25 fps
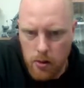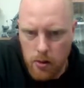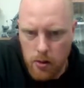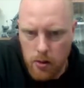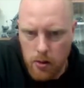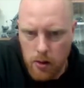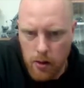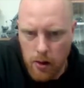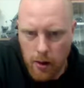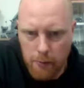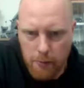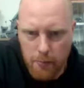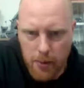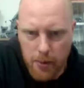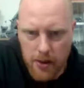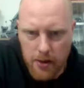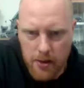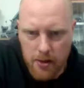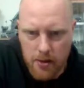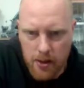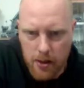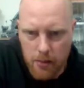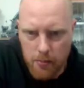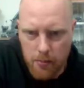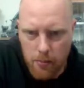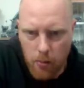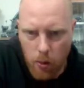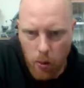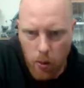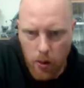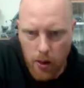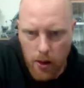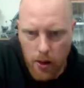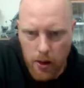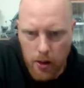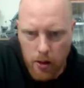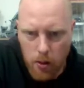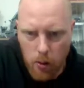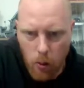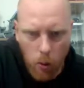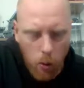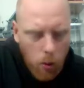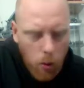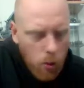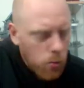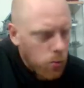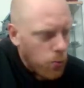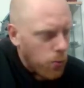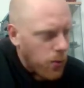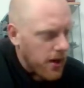I've painted them in
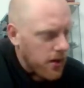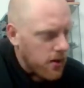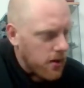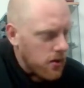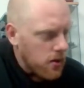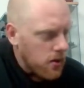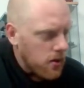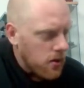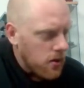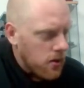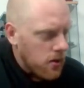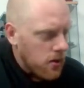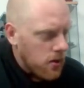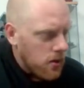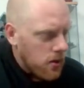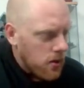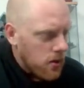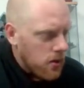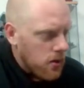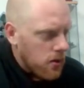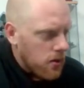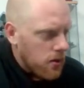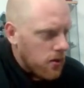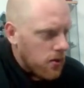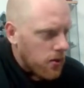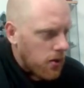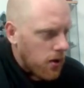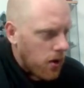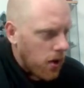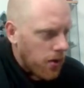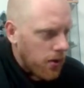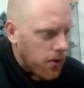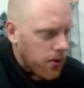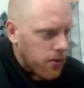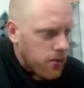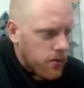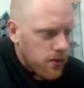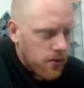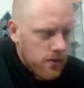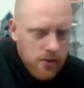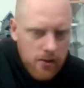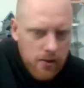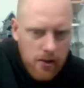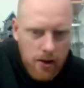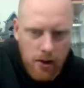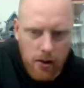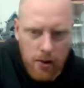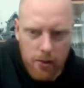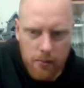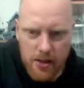all red. The other units
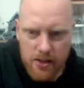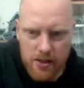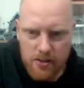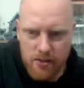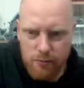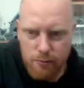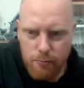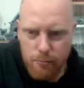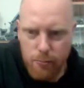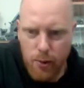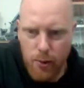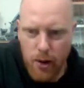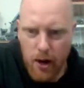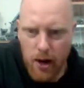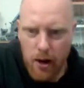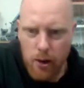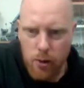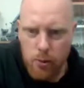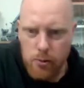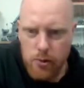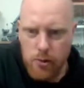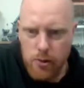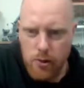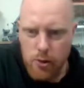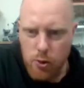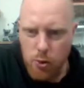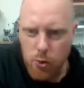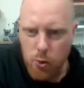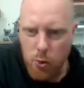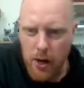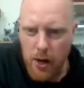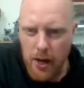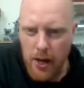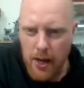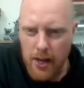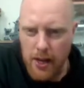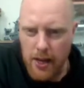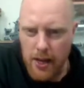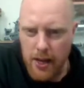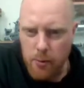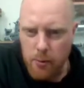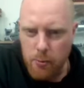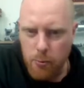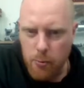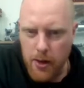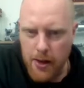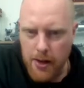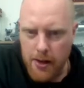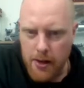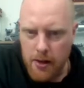are a mix of brown, grey, and
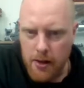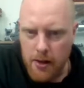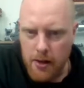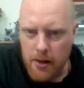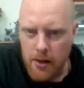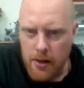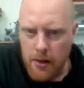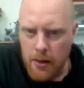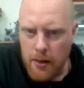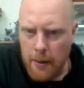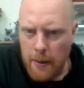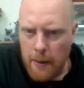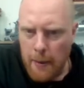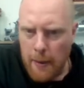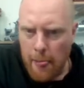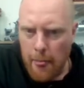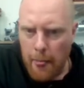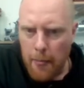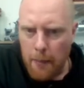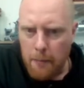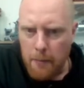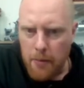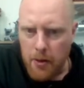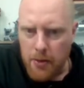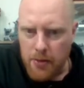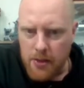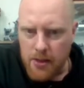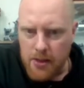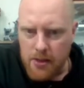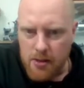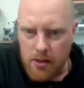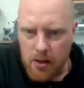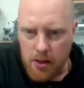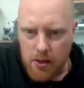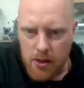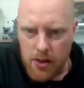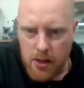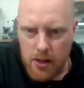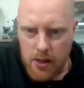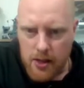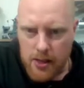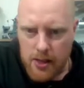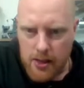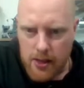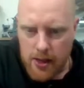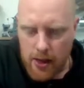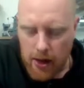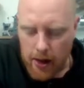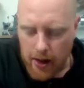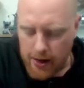red. But these are the
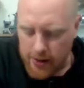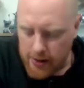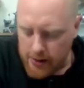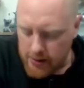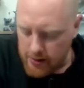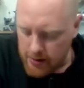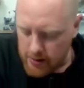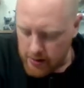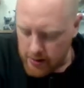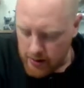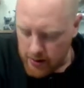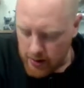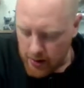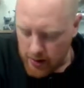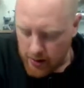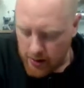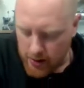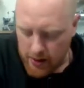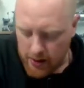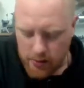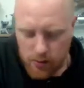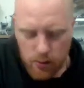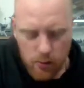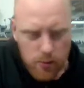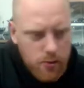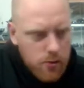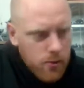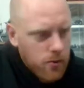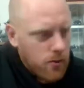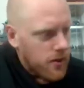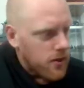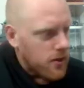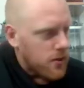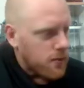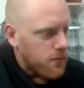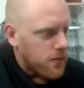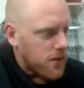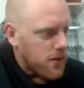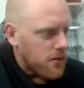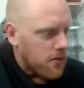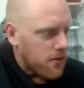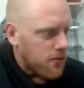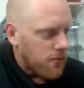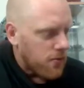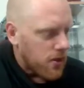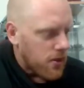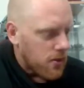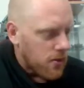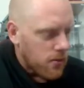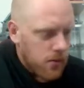elite guys. And that's also an expensive
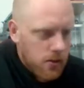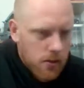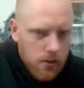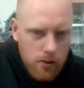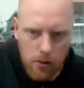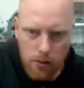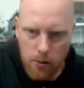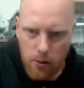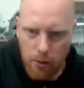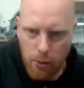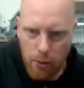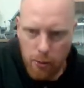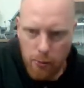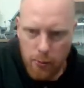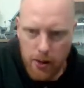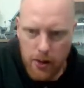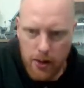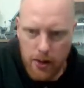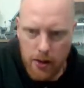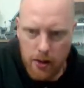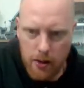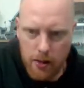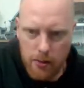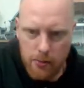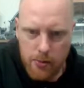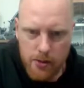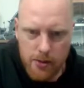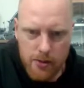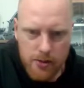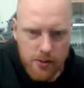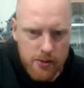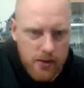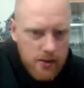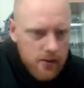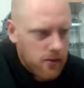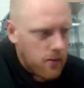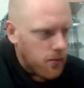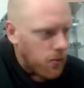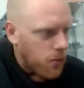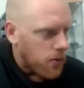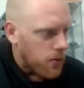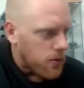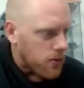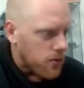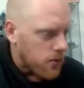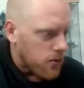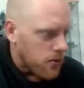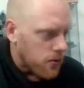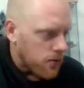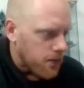regiment. 360 points.